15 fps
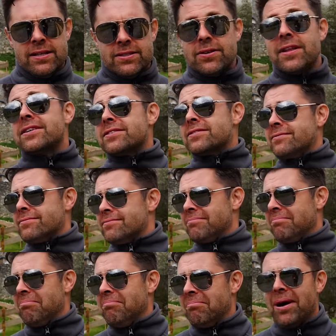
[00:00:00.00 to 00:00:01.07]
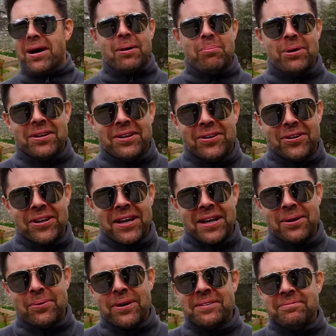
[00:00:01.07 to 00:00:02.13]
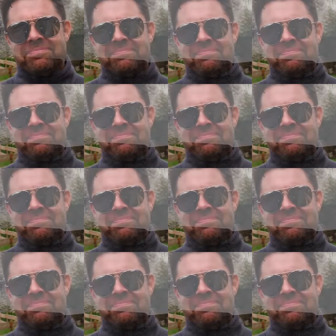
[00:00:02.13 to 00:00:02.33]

So that's my opinion on it anyway.